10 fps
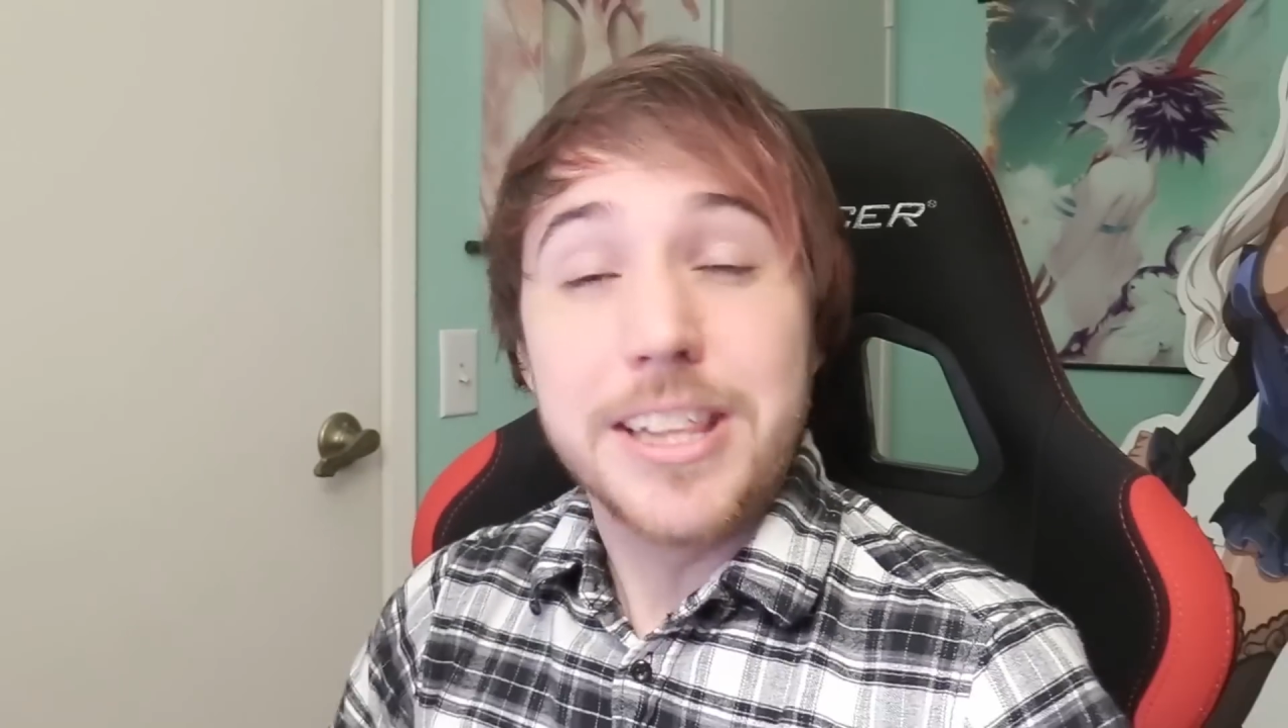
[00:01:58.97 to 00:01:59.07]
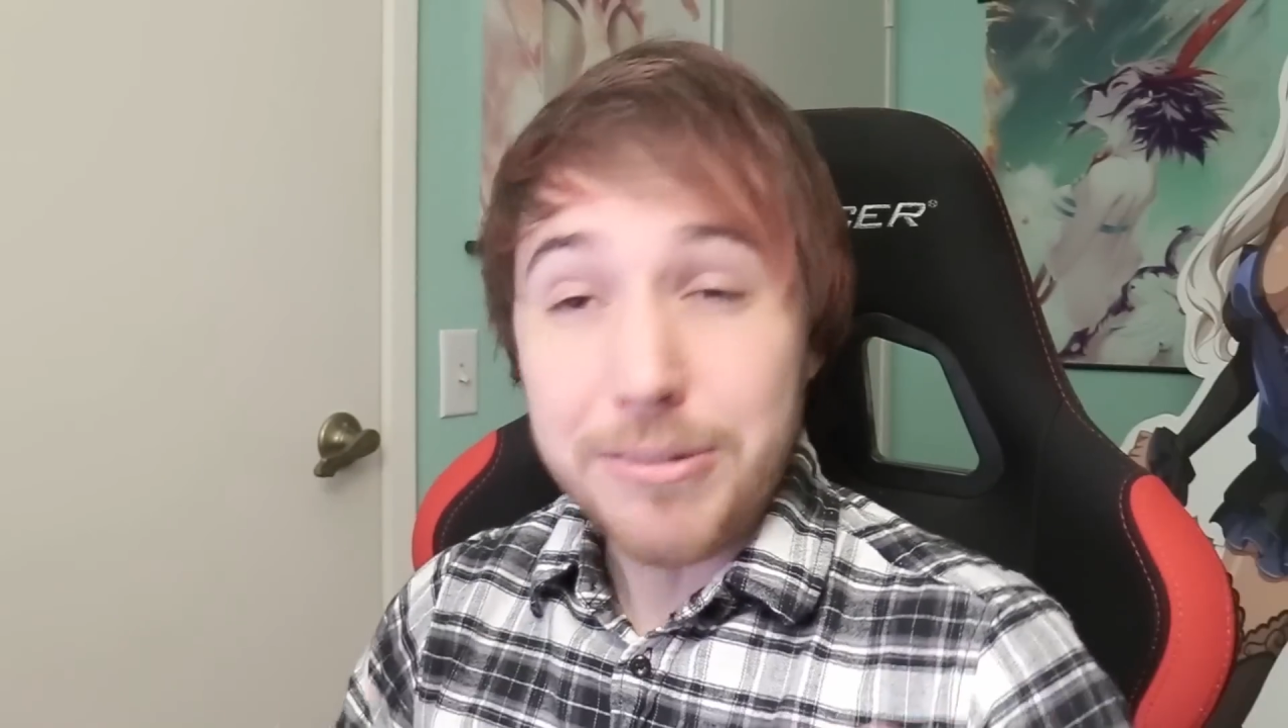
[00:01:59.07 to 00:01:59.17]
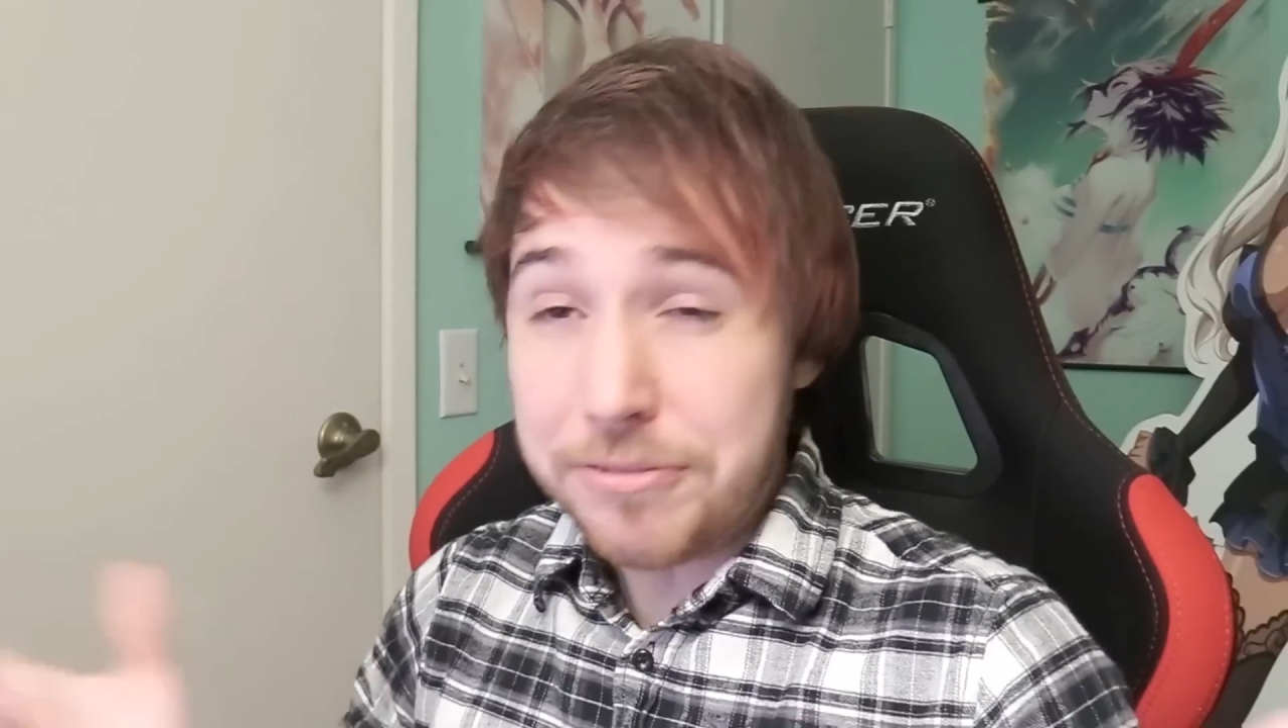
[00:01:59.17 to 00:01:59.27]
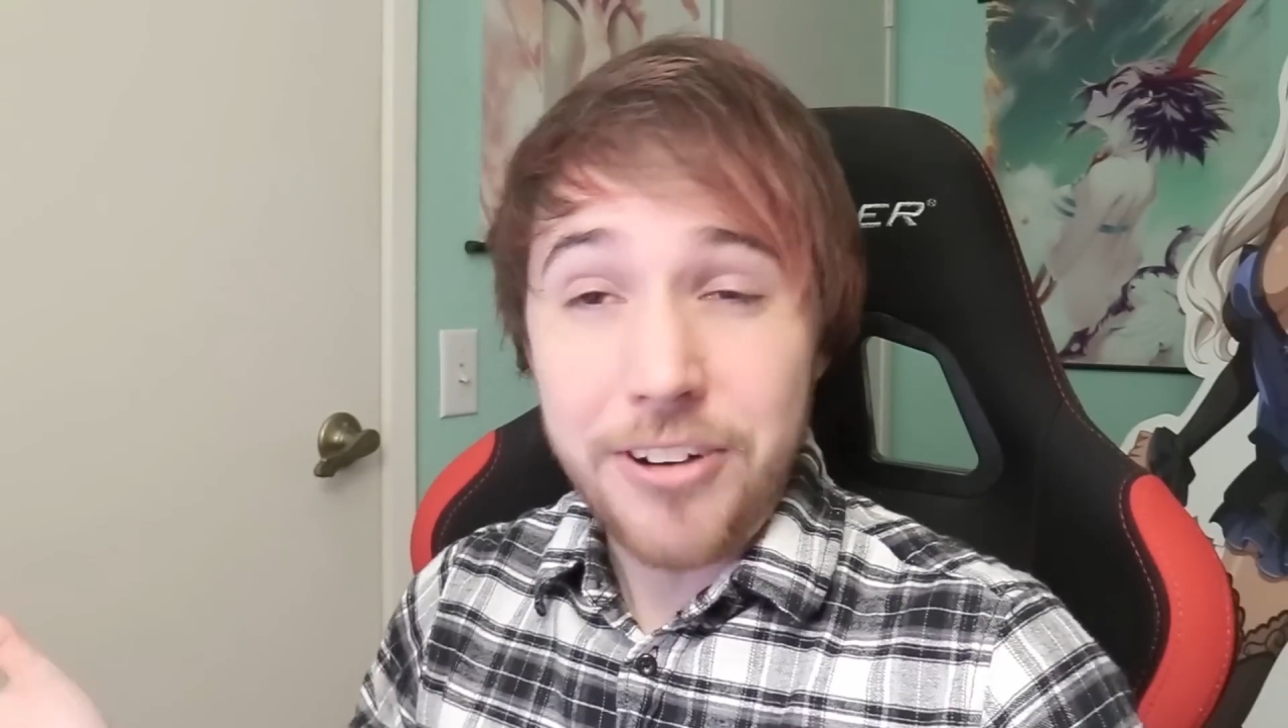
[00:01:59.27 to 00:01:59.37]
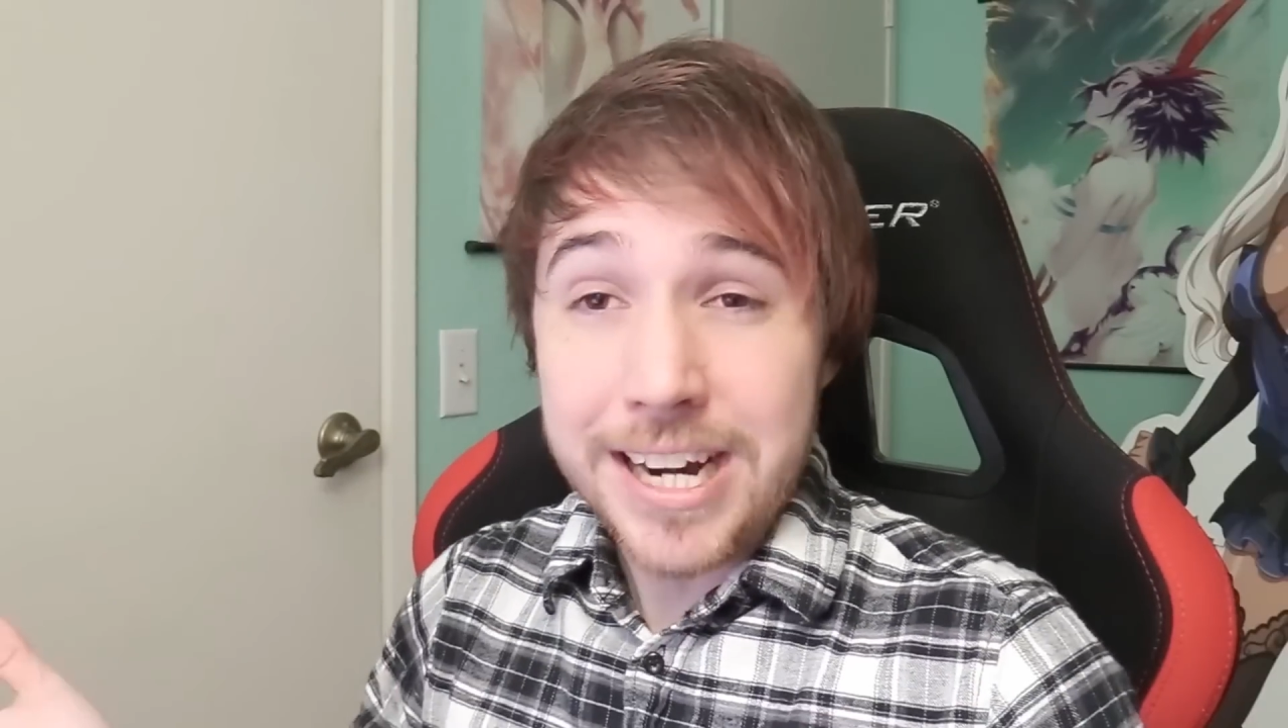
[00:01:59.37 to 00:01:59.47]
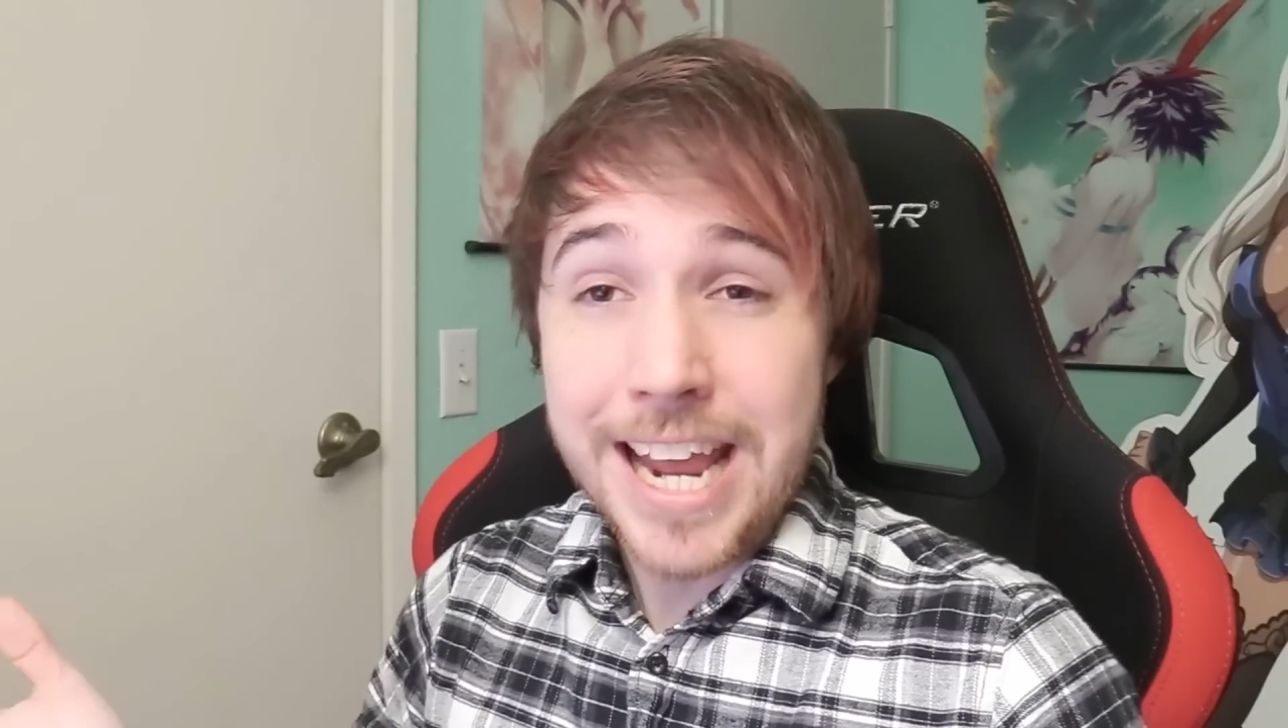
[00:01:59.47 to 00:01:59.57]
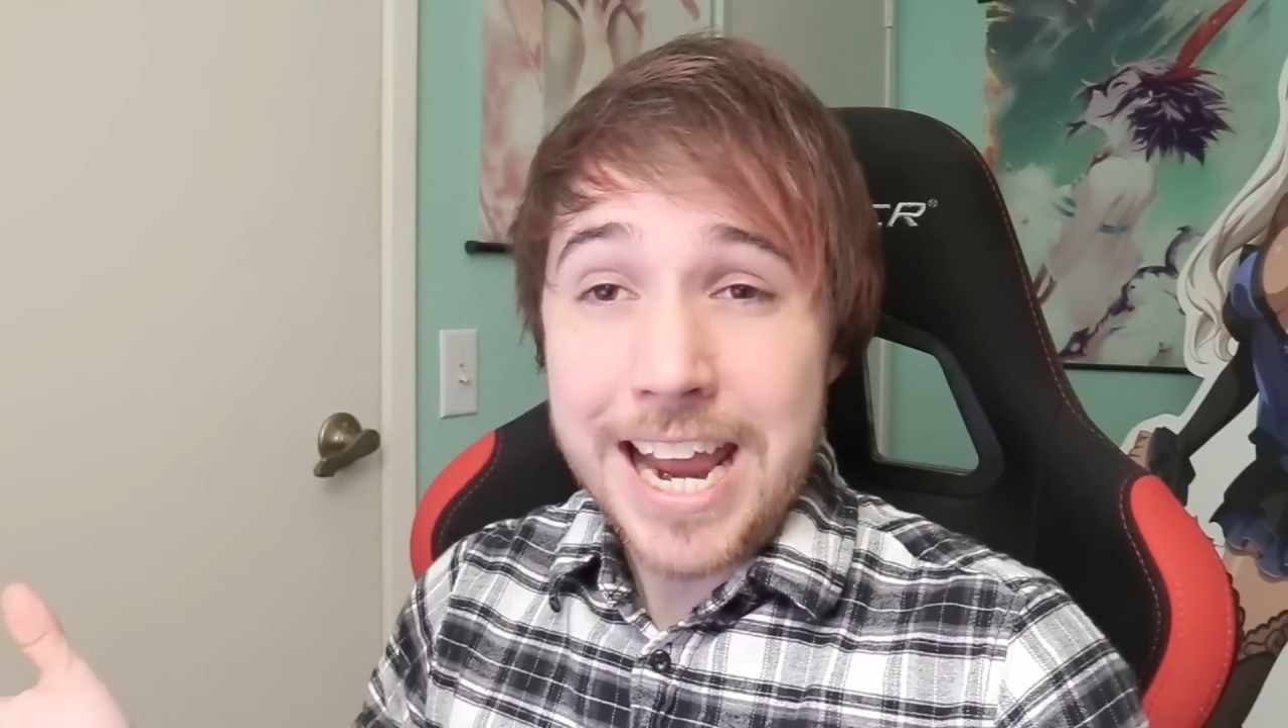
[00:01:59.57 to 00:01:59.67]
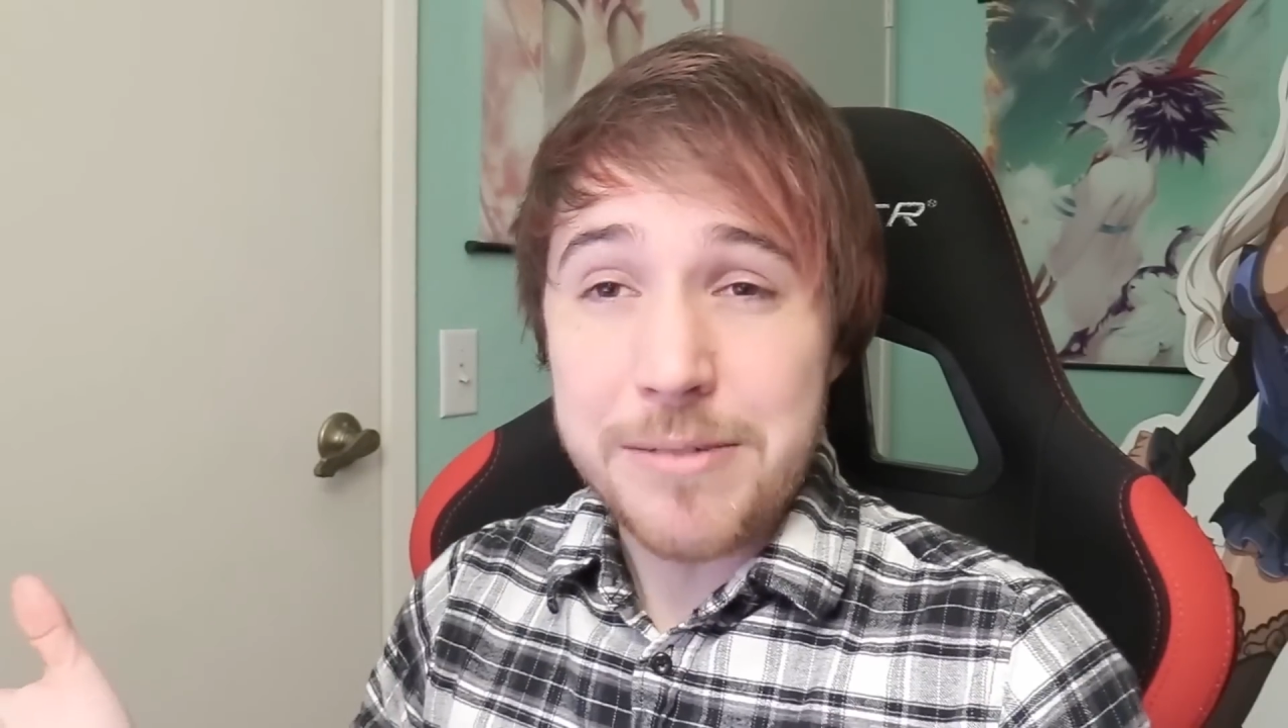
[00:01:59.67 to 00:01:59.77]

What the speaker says: They were fun